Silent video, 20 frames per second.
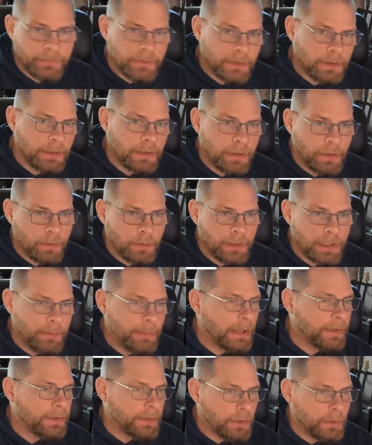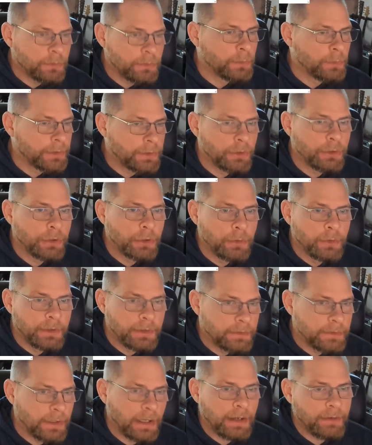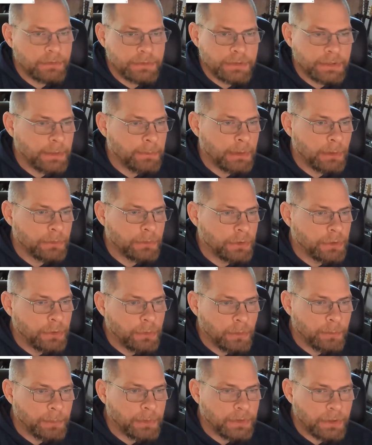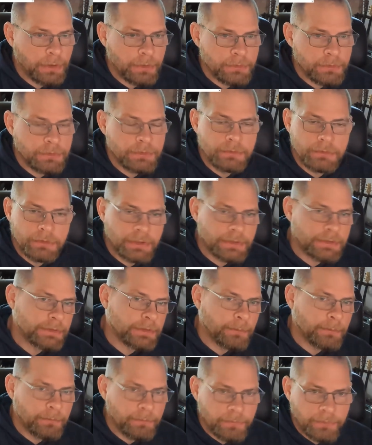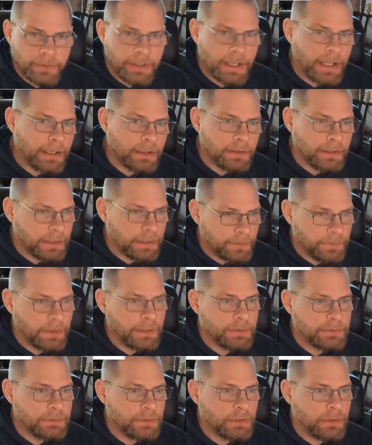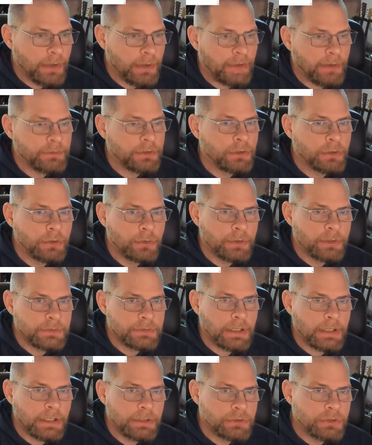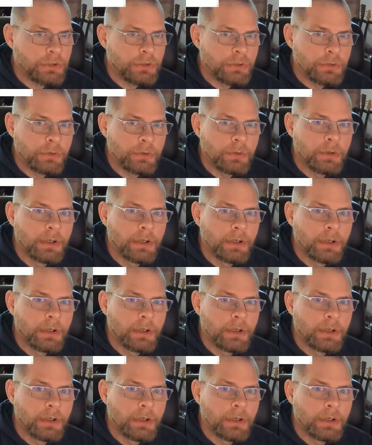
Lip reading: anybody that knows what they're doing is obviously going to be able to do it, but there's just some finagling and things that you have to do at a stage 2